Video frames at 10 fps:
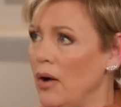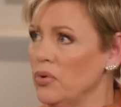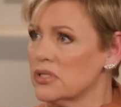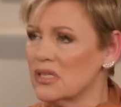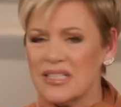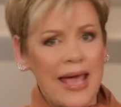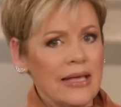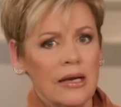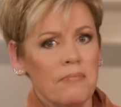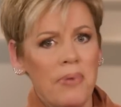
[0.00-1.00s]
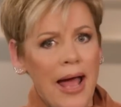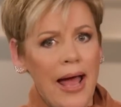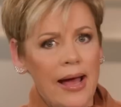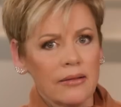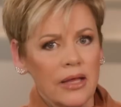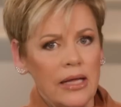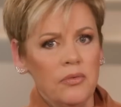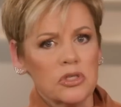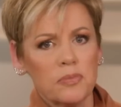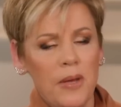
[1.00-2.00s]
wasn't taken aback that He
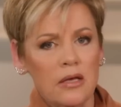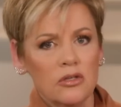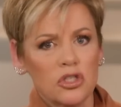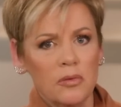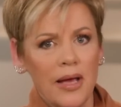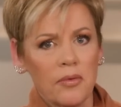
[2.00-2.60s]
was speaking to me.